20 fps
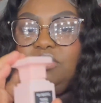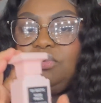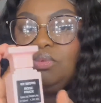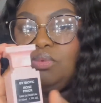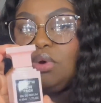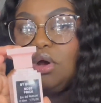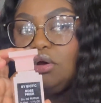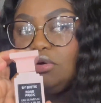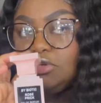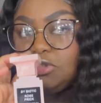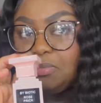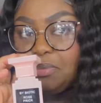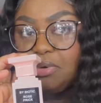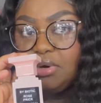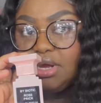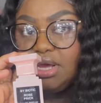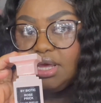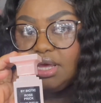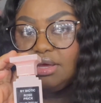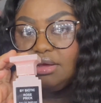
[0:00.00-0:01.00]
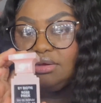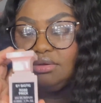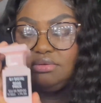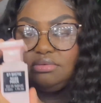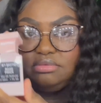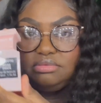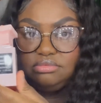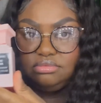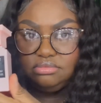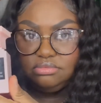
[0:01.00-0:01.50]
Rose Prick
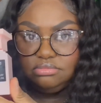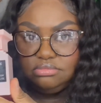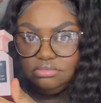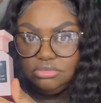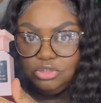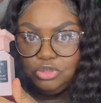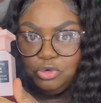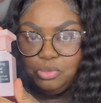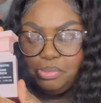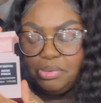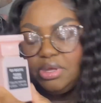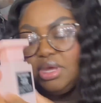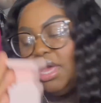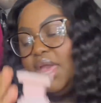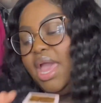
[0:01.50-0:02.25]
dupe,